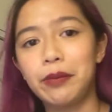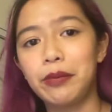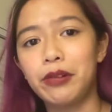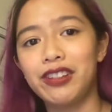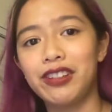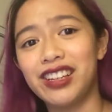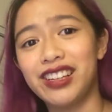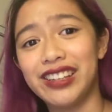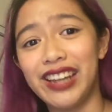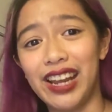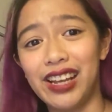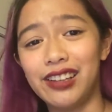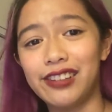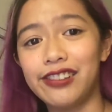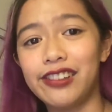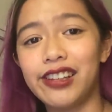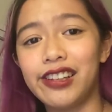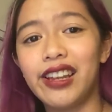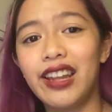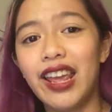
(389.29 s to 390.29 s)

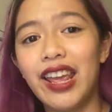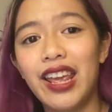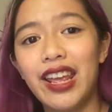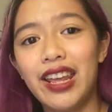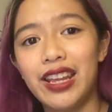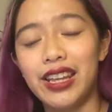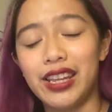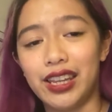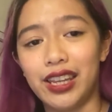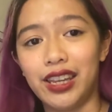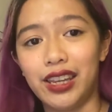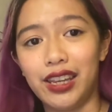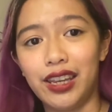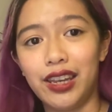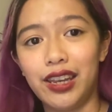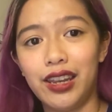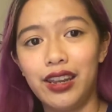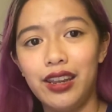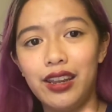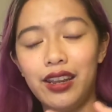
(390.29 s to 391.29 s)
representation
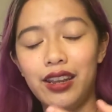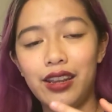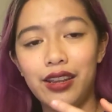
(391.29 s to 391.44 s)
in